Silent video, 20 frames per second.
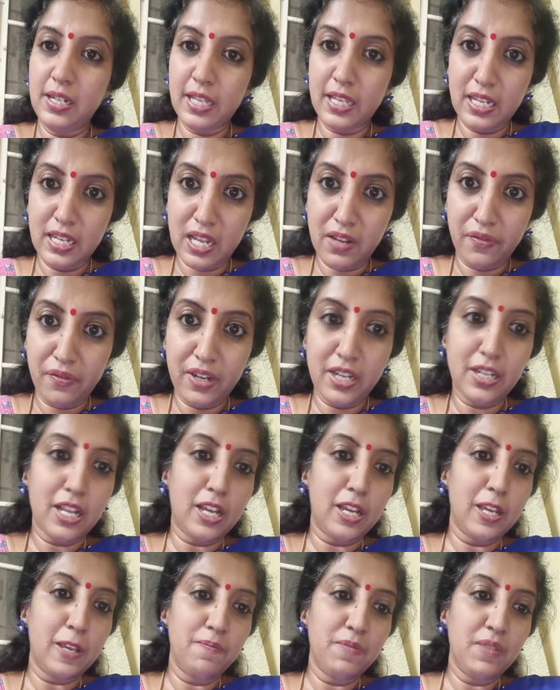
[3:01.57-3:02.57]
Enough and
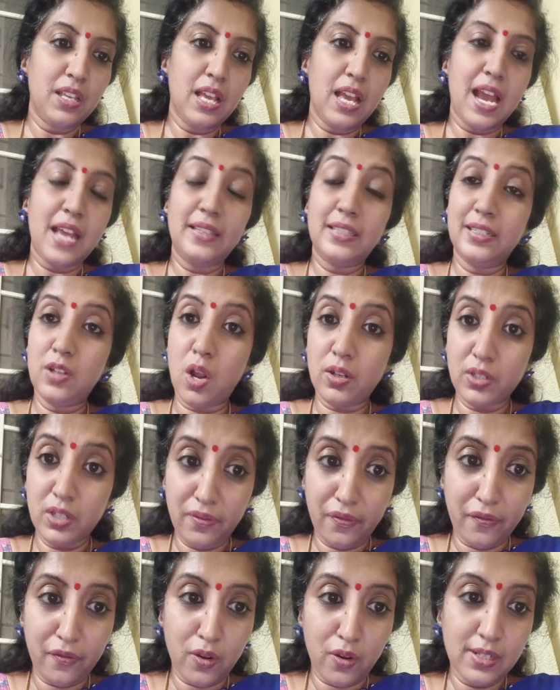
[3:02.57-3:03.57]
Time and The Doctor
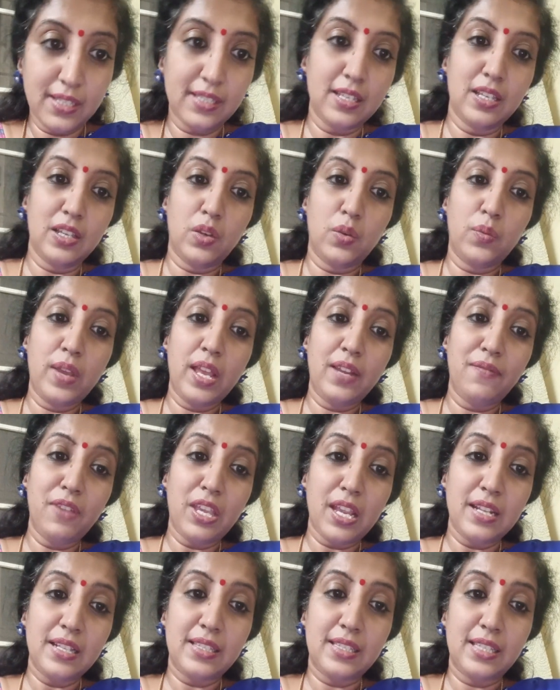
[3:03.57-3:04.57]
Falls where we
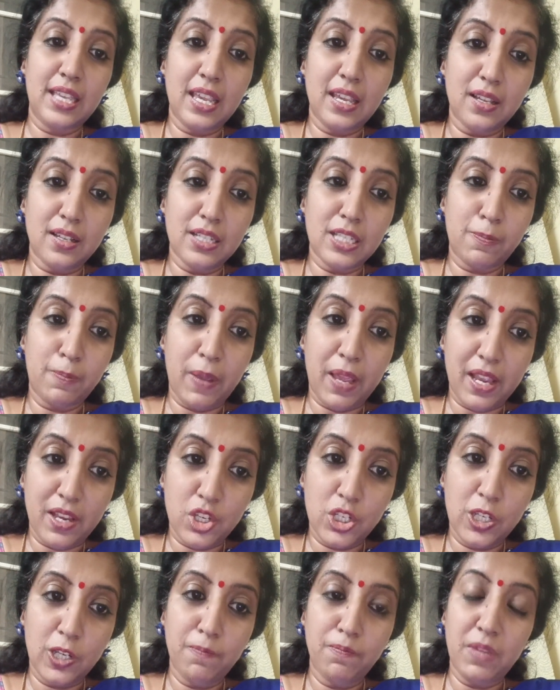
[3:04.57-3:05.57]
can see a
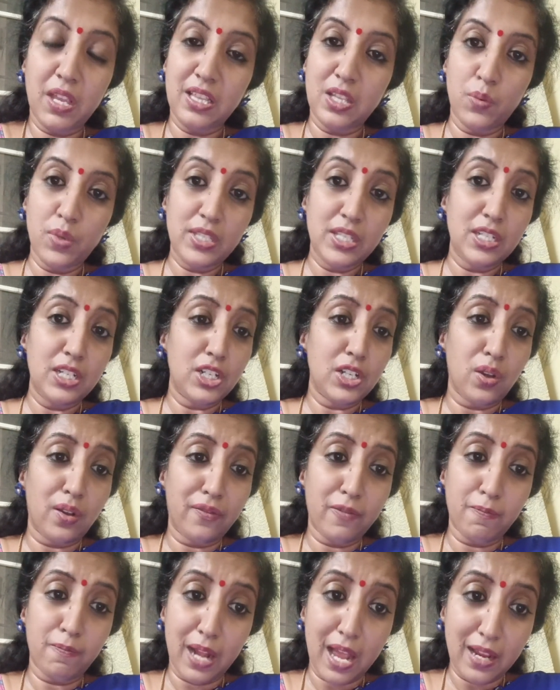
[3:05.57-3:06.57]
spaceship in the vicinity of
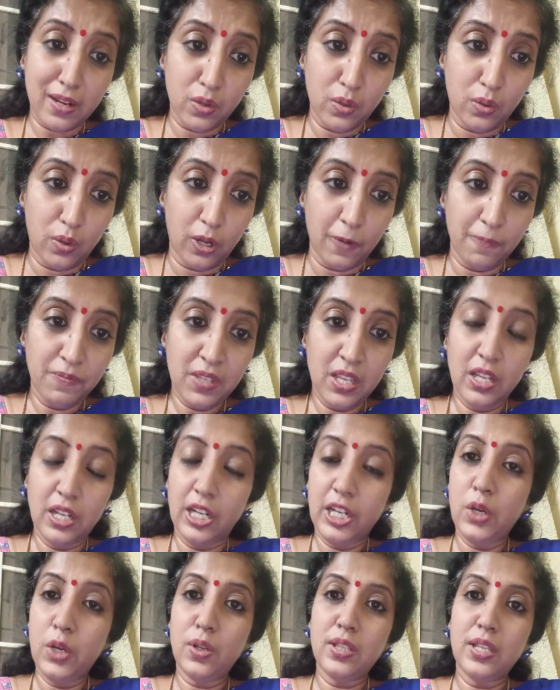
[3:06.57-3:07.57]
a black hole.
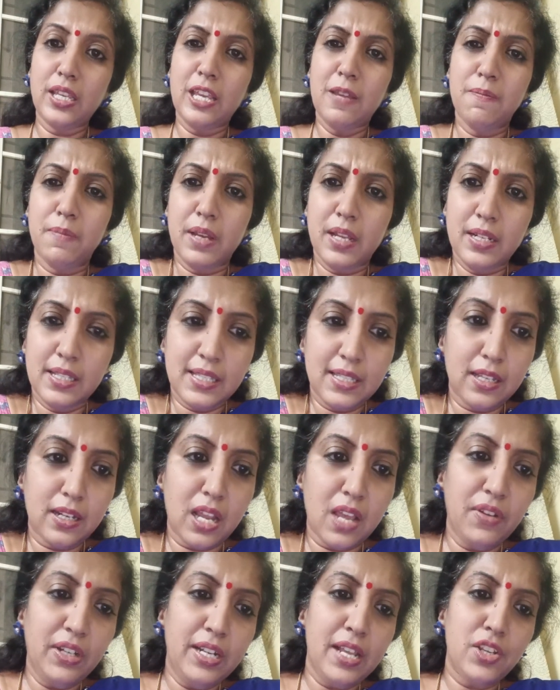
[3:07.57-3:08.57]
Due to the immense
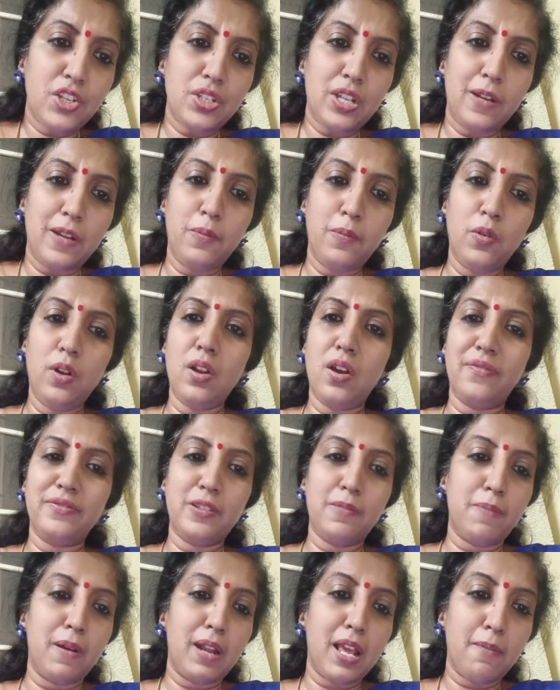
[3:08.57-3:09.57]
gravitational pull of the
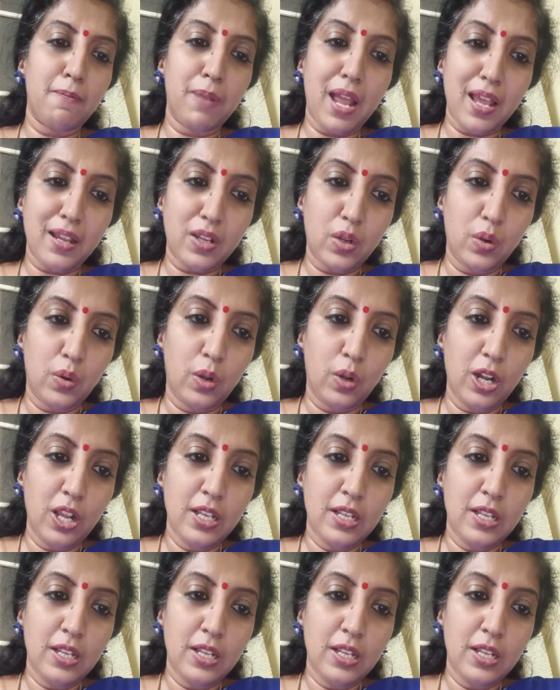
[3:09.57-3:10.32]
black hole,